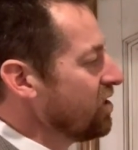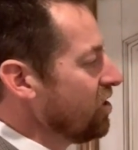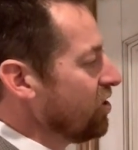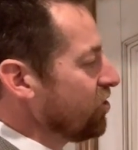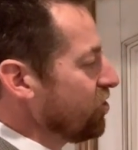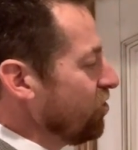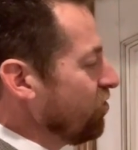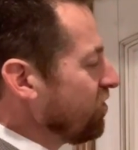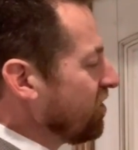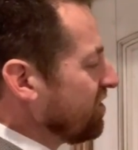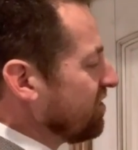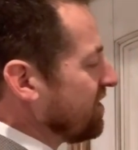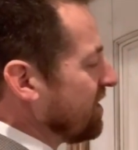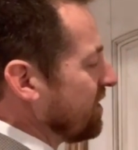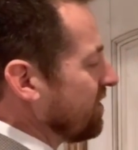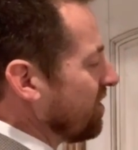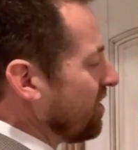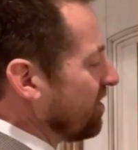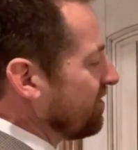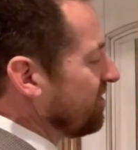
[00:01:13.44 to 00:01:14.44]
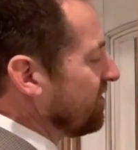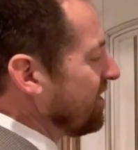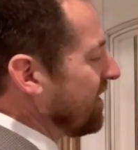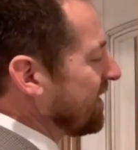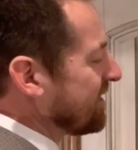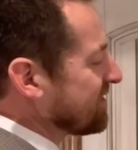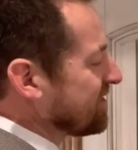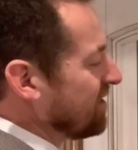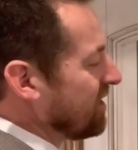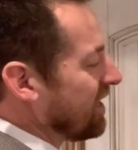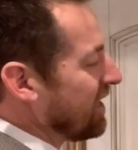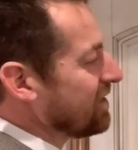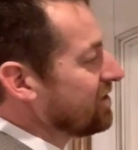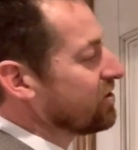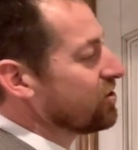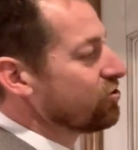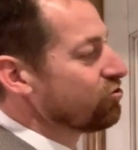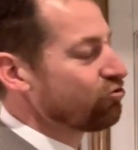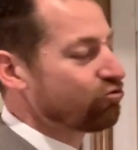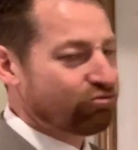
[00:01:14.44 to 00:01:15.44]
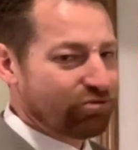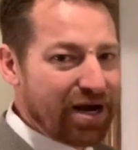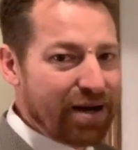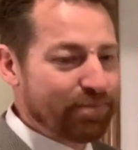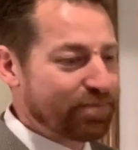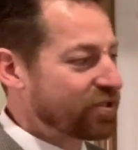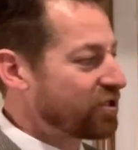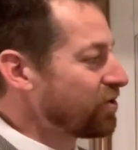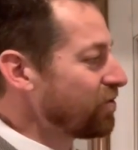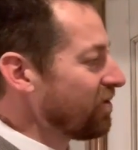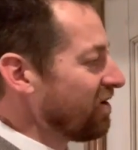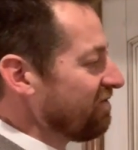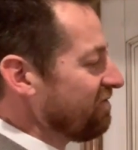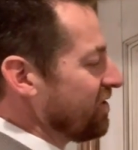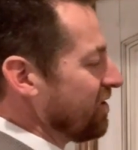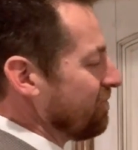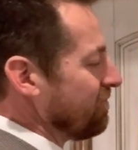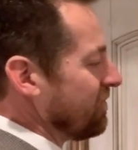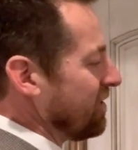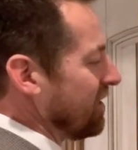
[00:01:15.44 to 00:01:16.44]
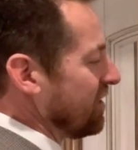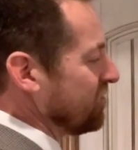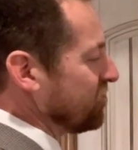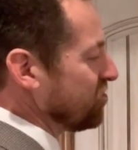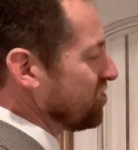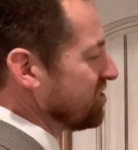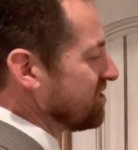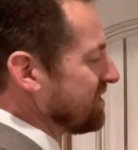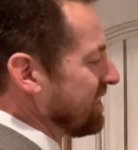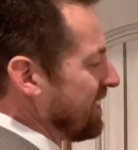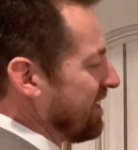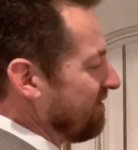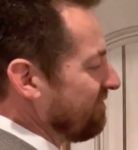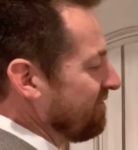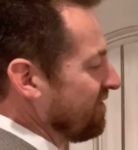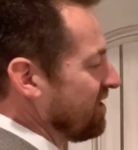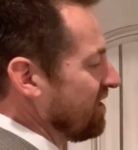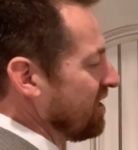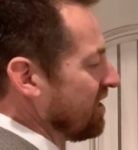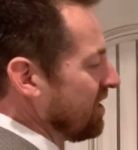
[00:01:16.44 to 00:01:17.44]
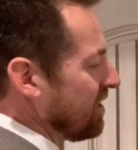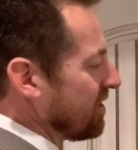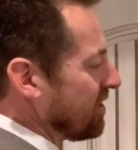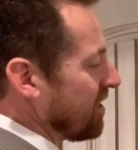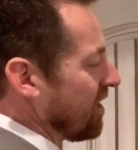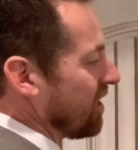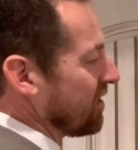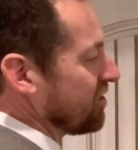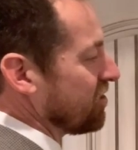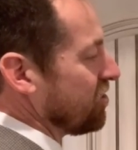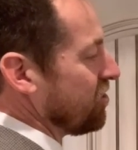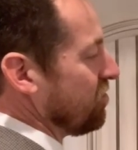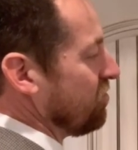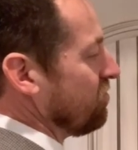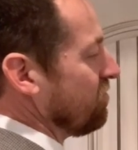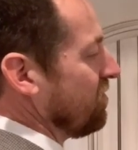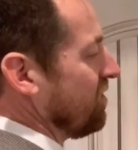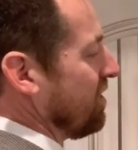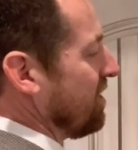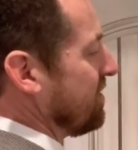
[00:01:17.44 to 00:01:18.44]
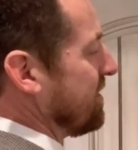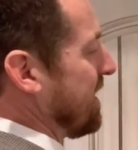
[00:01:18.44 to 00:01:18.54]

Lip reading: you could then on the next line drop two of them and just have not Q. And